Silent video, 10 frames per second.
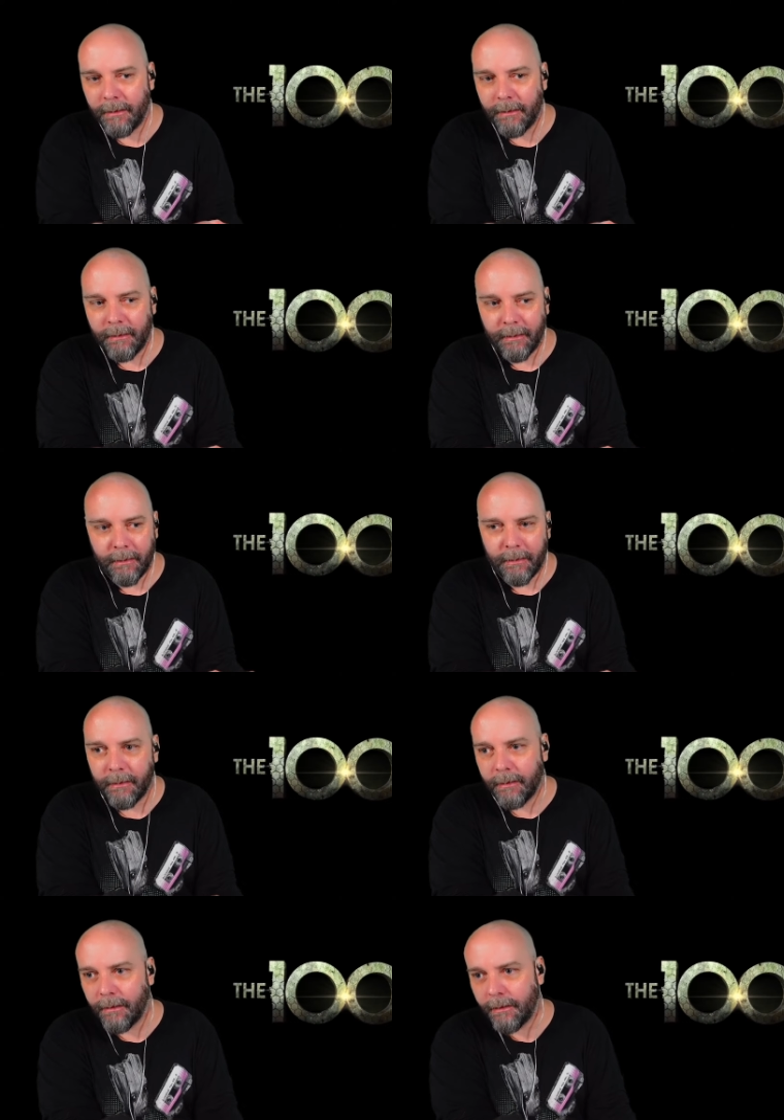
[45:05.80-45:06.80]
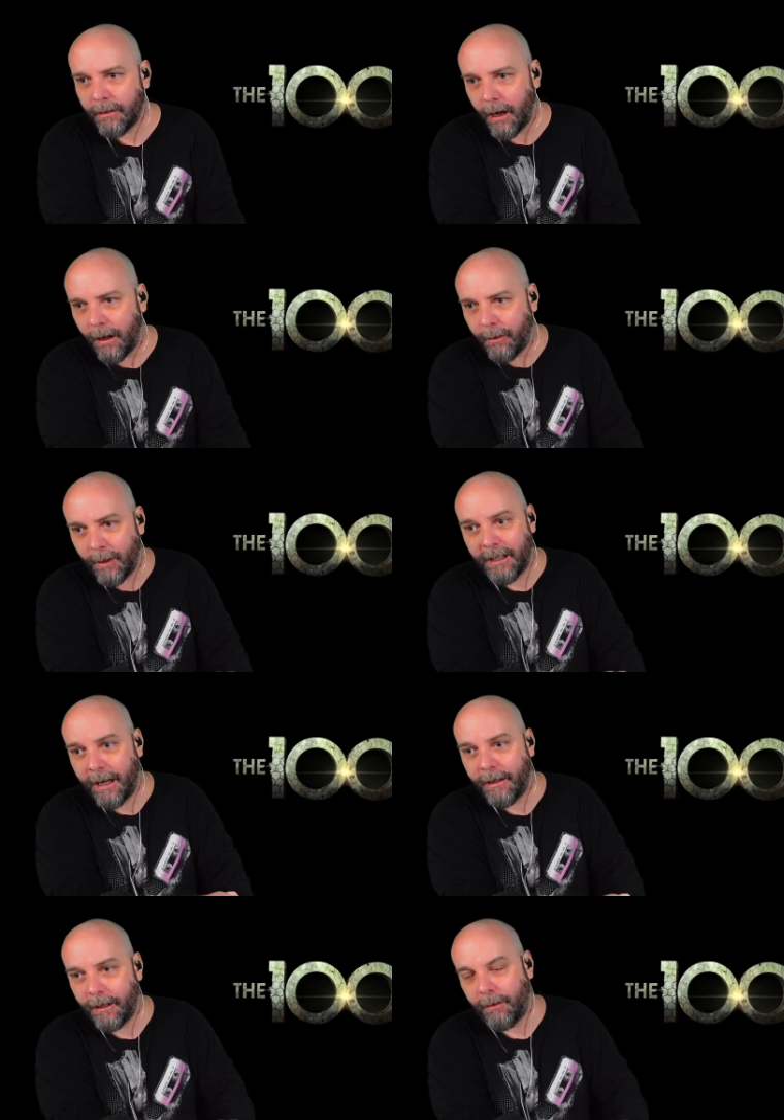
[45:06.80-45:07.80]
Right, yeah, so true. Otherwise they
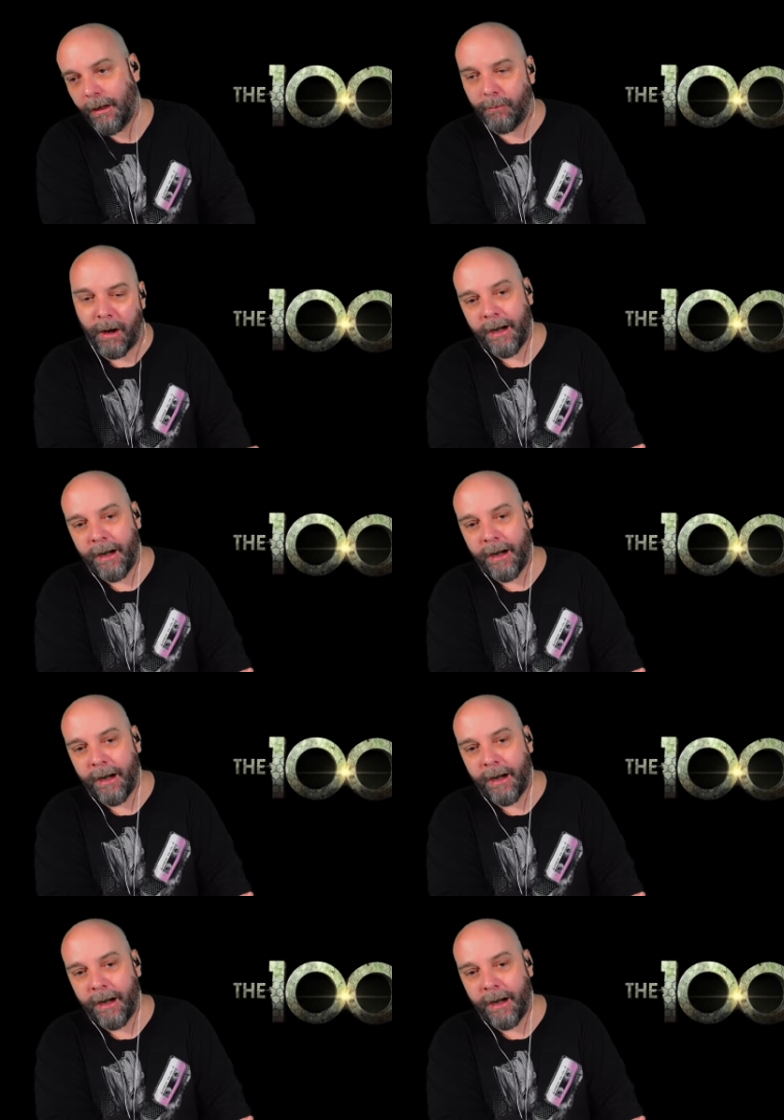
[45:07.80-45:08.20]
just they run in